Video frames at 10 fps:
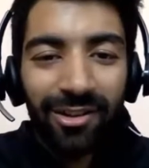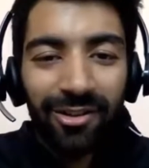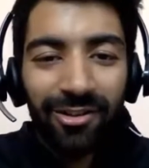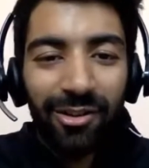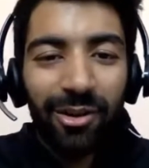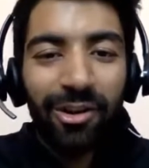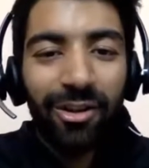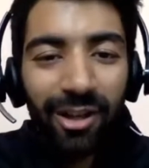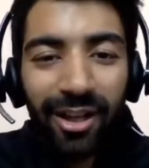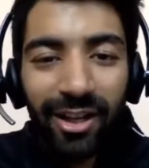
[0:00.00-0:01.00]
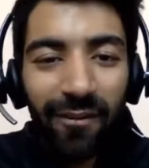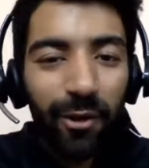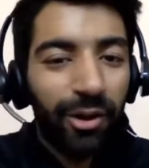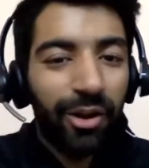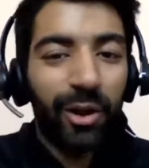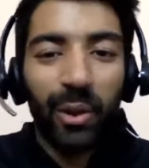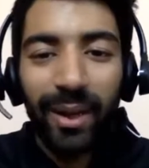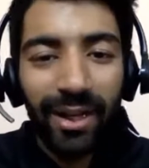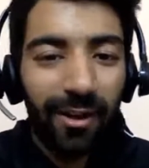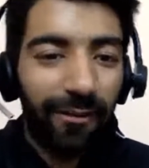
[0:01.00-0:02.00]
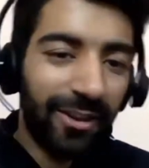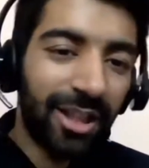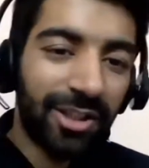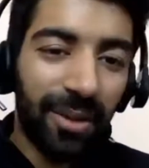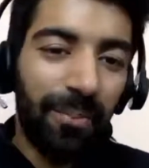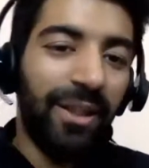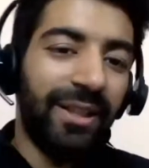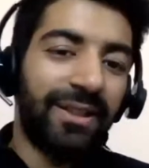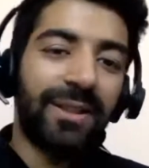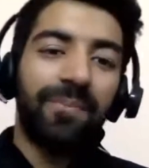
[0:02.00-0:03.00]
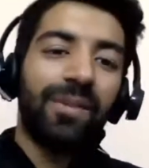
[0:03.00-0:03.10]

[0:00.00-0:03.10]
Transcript: you're not learning enough, or you're not growing enough in such companies.